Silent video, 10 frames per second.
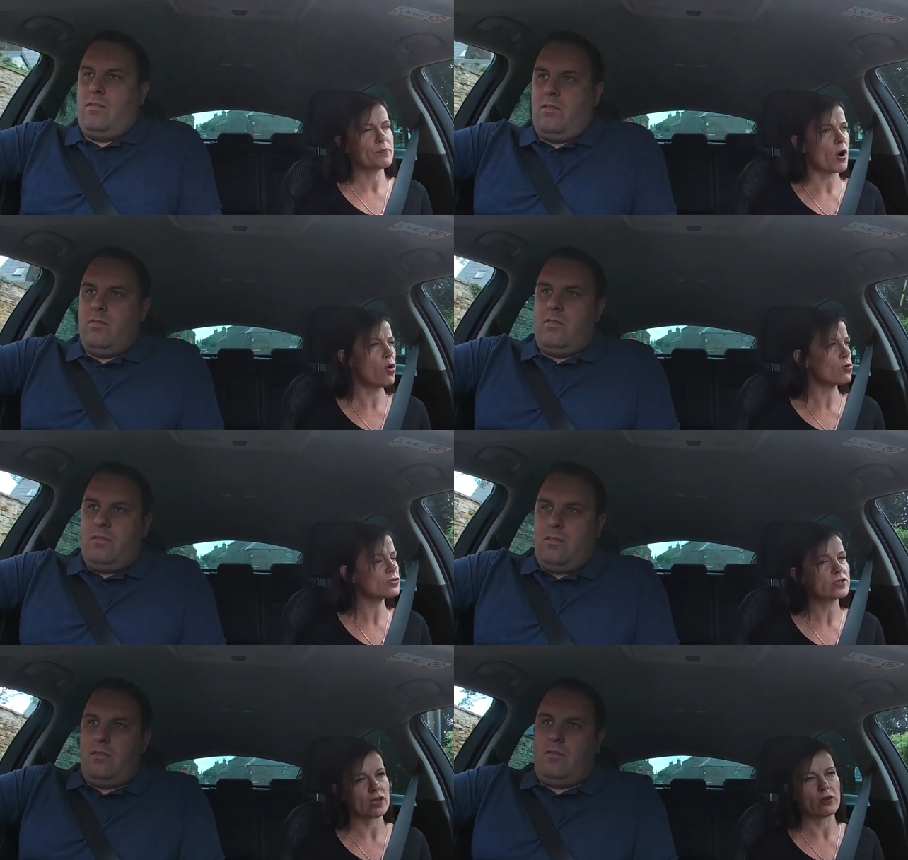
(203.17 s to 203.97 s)
Speaker 1: But
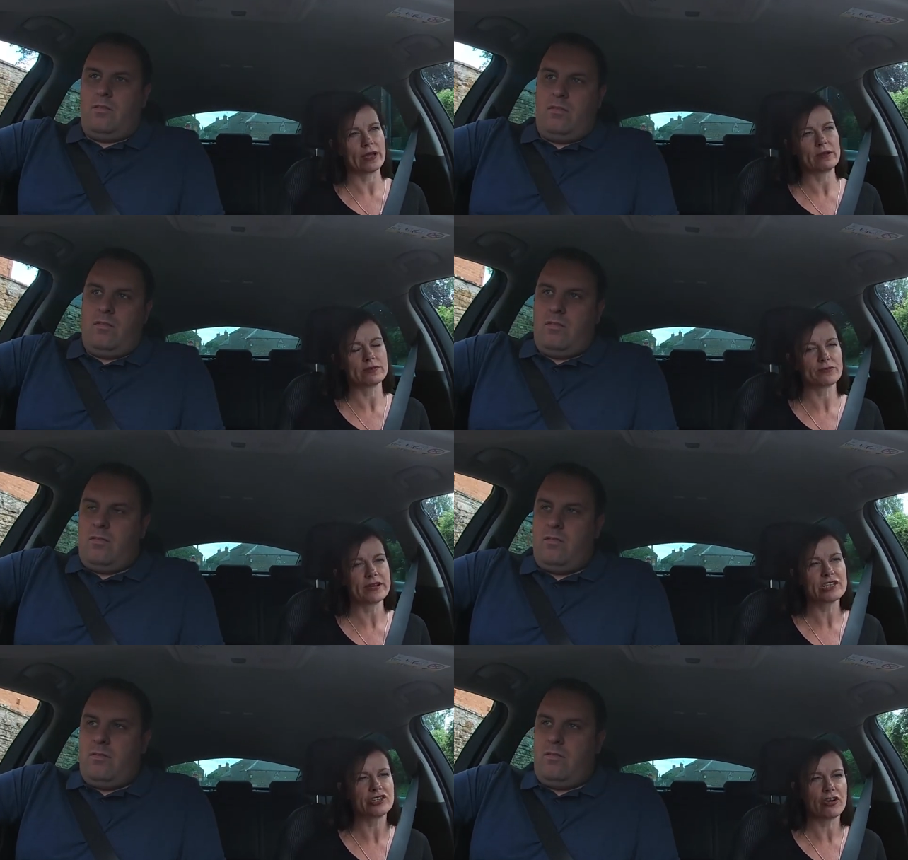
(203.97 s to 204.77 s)
also, it was
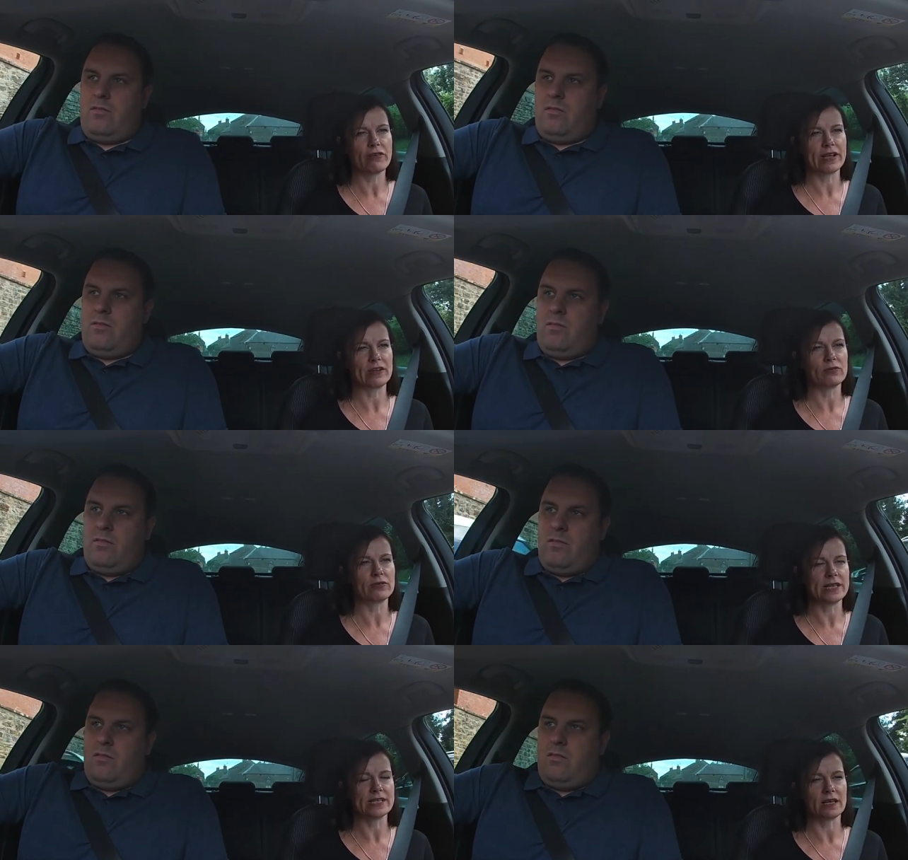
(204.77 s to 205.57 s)
reassuring in
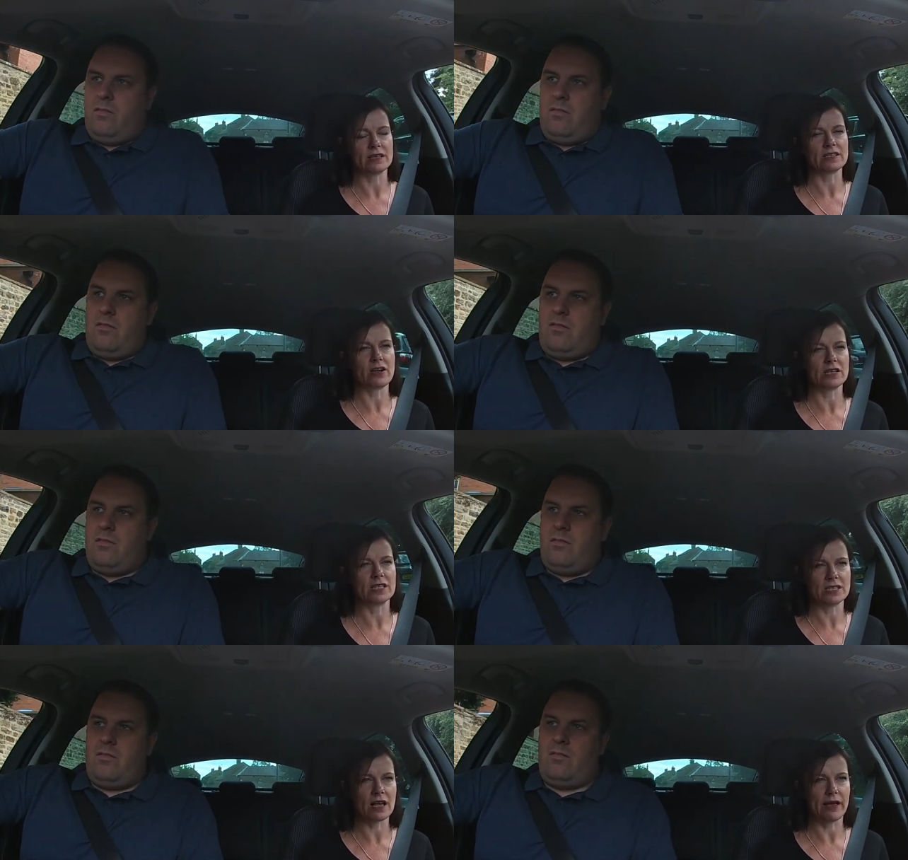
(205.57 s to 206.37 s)
all these
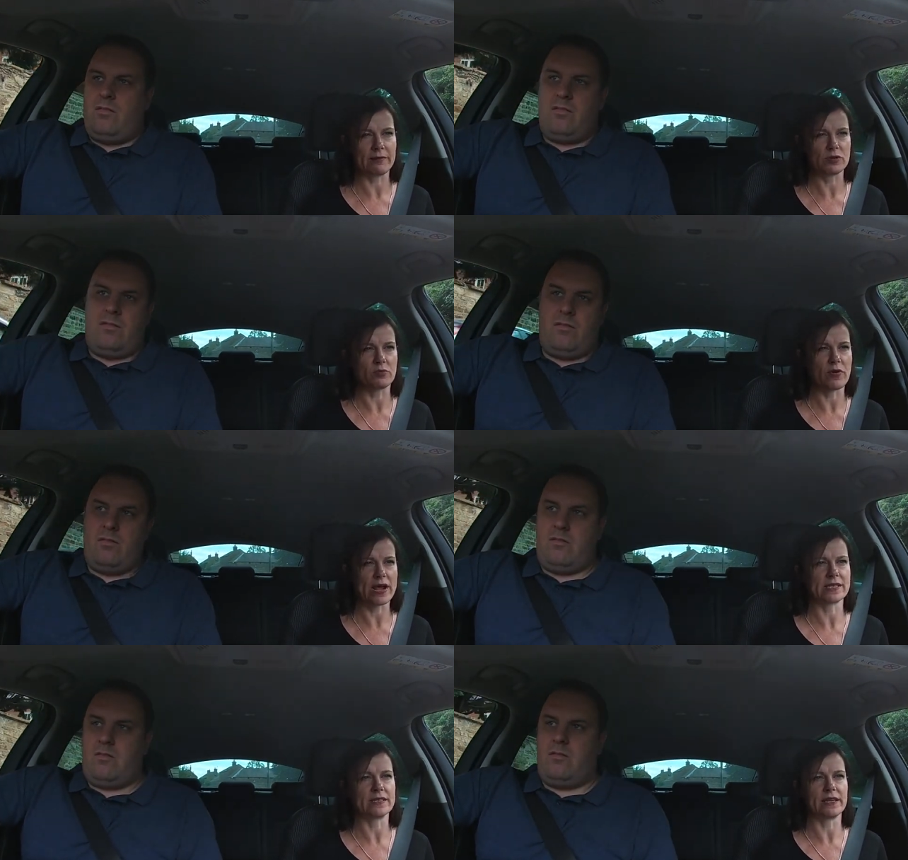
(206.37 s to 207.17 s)
uncertain times with
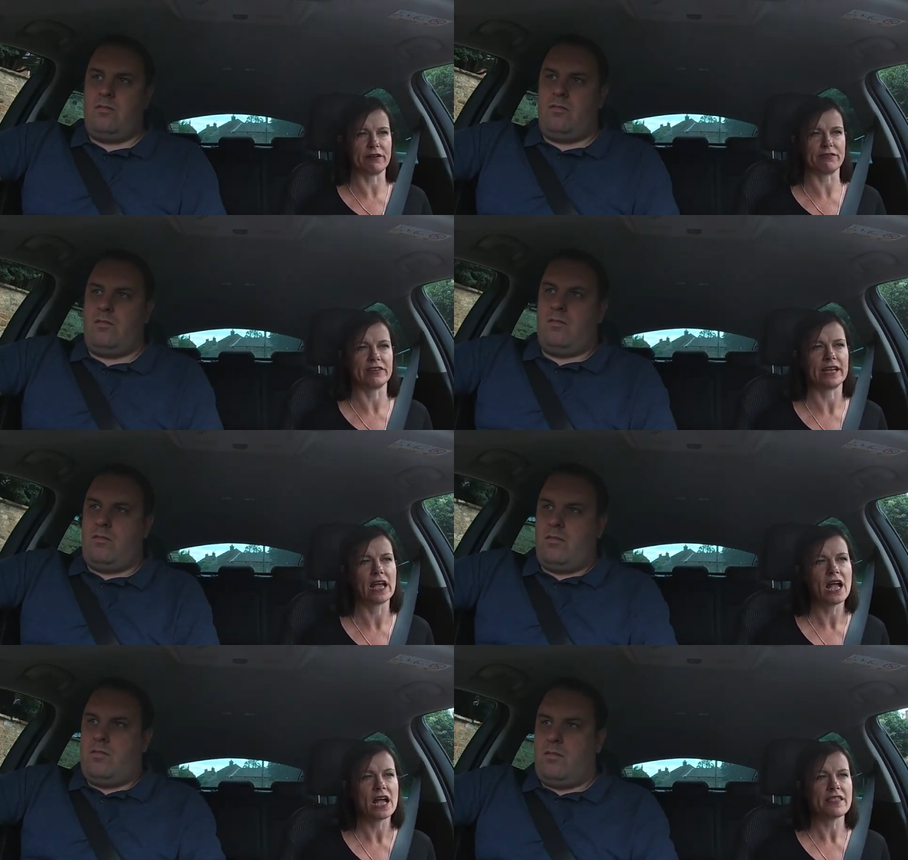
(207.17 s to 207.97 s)
Brexit and everything